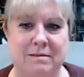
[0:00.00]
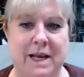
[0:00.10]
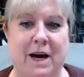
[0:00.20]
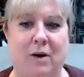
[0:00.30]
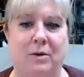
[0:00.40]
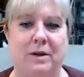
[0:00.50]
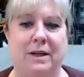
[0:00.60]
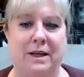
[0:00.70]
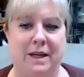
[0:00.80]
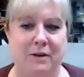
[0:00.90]
Now,
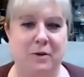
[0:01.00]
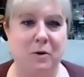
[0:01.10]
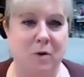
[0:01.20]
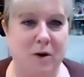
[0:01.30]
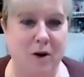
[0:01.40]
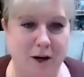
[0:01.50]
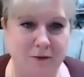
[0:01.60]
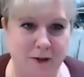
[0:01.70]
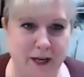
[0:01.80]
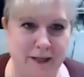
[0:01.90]
if you wrote
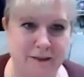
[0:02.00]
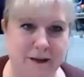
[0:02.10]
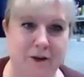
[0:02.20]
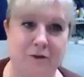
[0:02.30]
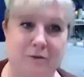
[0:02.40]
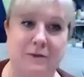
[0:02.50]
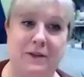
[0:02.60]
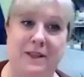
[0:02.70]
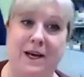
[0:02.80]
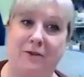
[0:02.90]
off like
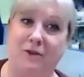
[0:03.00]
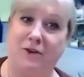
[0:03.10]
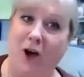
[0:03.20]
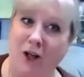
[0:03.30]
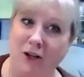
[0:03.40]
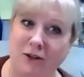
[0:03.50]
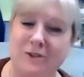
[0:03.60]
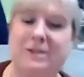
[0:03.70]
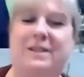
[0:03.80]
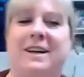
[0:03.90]

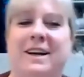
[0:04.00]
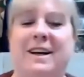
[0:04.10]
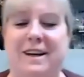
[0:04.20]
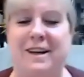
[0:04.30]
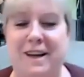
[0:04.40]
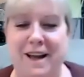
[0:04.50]
$150,000,